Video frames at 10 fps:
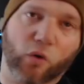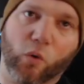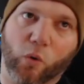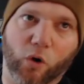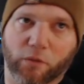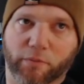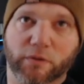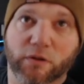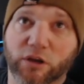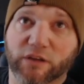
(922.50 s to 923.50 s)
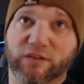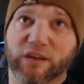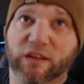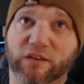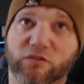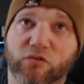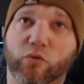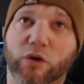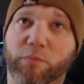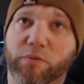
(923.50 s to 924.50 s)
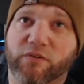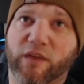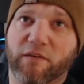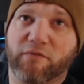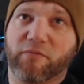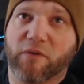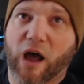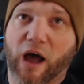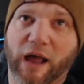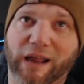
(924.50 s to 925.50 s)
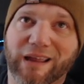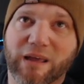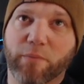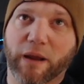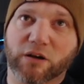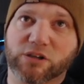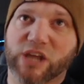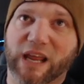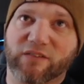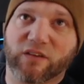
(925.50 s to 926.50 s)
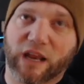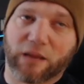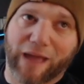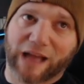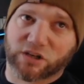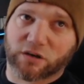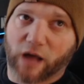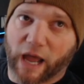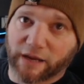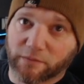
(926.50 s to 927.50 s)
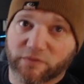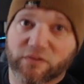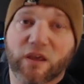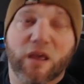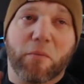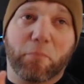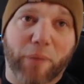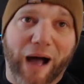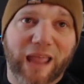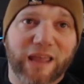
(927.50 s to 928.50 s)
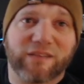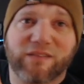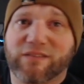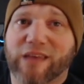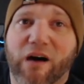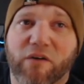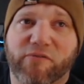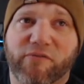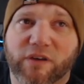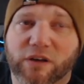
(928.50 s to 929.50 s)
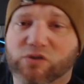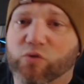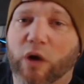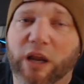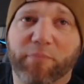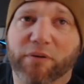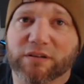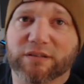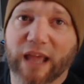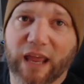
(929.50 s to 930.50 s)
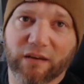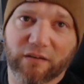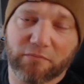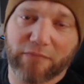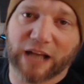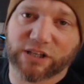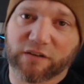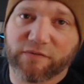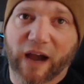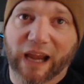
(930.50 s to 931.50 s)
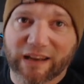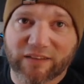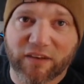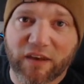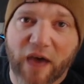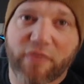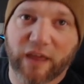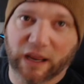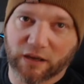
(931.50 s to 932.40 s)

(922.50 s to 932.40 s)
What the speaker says: orb. You can see this 20% better chance of getting magical items. By itself, 20% magic find is nothing.